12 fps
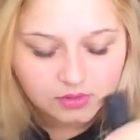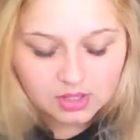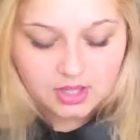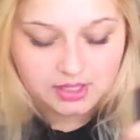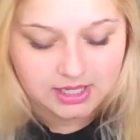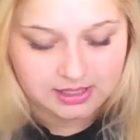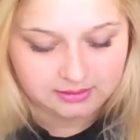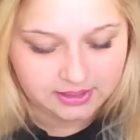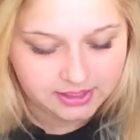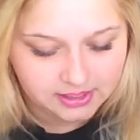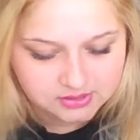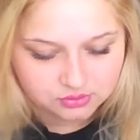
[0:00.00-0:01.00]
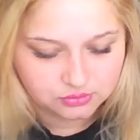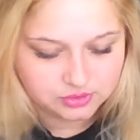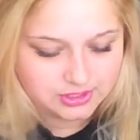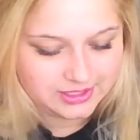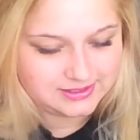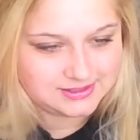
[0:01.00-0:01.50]
Again, like I told you
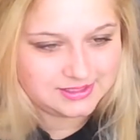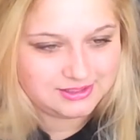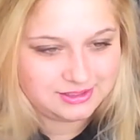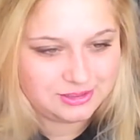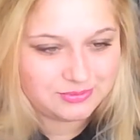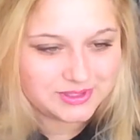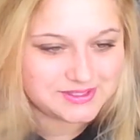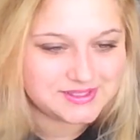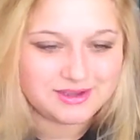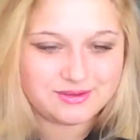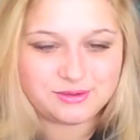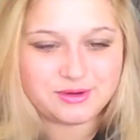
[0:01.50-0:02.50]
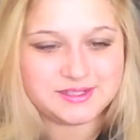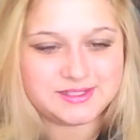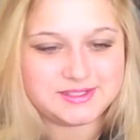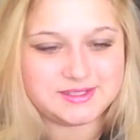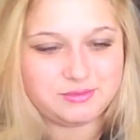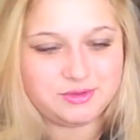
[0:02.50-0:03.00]
guys, you want to see how crazy
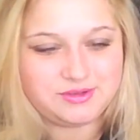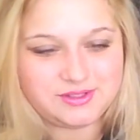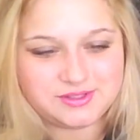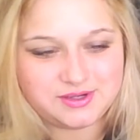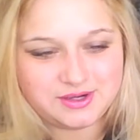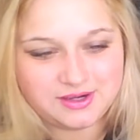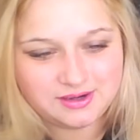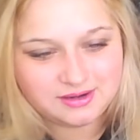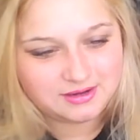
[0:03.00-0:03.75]
similar these are.